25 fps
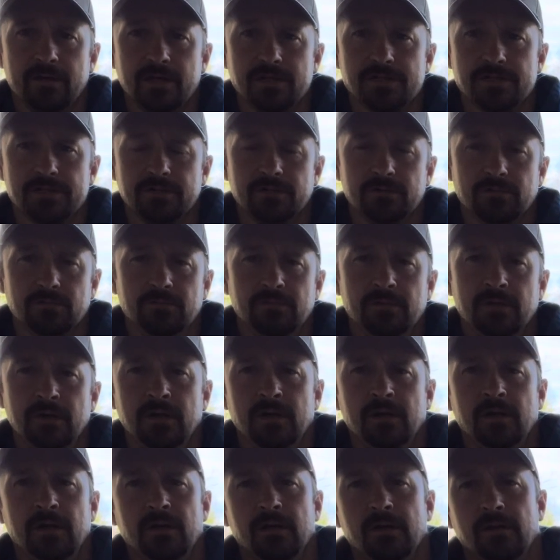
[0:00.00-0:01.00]
issue,
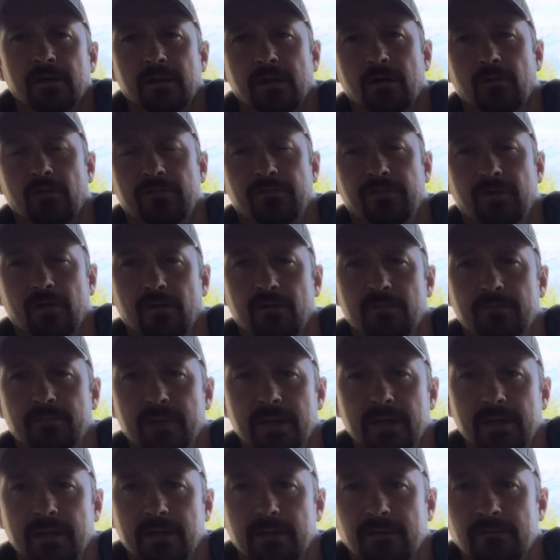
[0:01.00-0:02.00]
you know, as far as
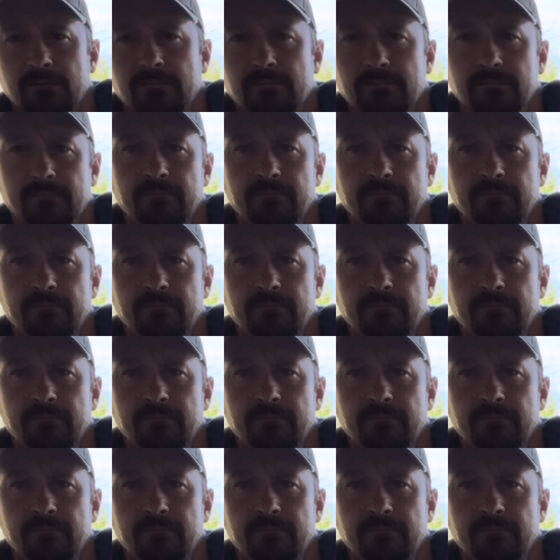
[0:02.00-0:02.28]
being